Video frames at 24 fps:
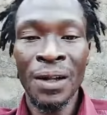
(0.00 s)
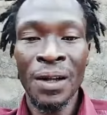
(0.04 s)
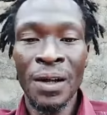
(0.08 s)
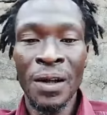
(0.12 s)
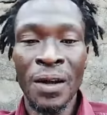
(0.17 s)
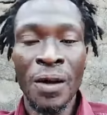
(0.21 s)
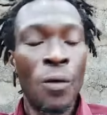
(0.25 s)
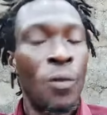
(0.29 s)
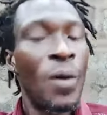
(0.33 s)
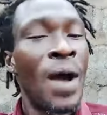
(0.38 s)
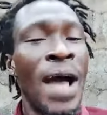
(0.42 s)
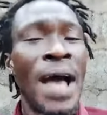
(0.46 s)

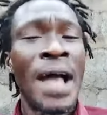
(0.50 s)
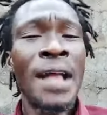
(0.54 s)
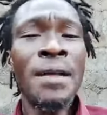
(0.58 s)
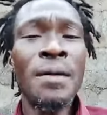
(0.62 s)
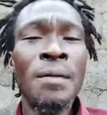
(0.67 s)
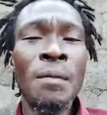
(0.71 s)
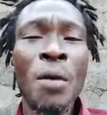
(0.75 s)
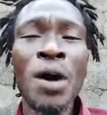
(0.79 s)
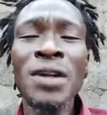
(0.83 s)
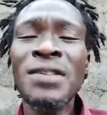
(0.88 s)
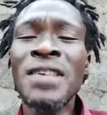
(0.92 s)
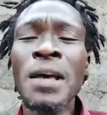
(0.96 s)
Well,
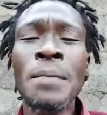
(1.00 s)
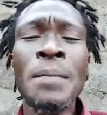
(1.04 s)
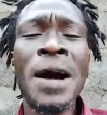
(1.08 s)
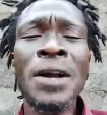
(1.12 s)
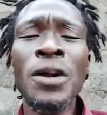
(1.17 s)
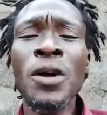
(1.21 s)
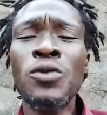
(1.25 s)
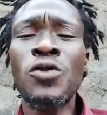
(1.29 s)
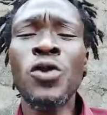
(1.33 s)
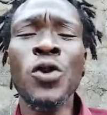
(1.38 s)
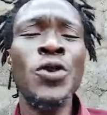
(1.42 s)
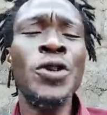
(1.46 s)
much a man
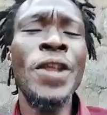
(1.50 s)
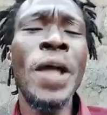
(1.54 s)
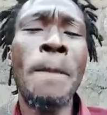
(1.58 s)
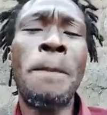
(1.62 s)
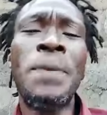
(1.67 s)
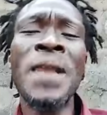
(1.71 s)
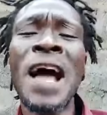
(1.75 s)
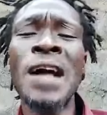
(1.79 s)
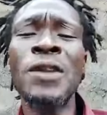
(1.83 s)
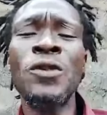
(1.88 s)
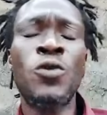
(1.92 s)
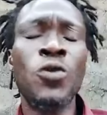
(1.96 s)
not to you, they
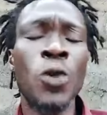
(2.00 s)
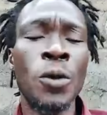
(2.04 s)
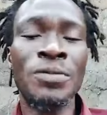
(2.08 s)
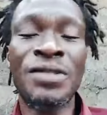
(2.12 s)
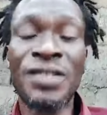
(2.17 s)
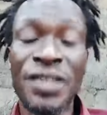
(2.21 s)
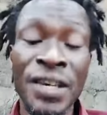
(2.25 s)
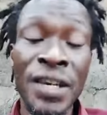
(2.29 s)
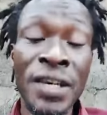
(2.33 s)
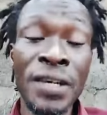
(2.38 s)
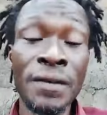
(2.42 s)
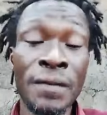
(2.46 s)
plan
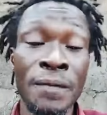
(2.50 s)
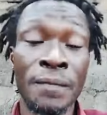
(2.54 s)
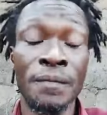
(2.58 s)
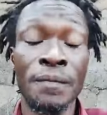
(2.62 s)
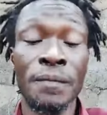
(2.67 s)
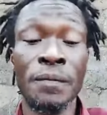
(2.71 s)
something.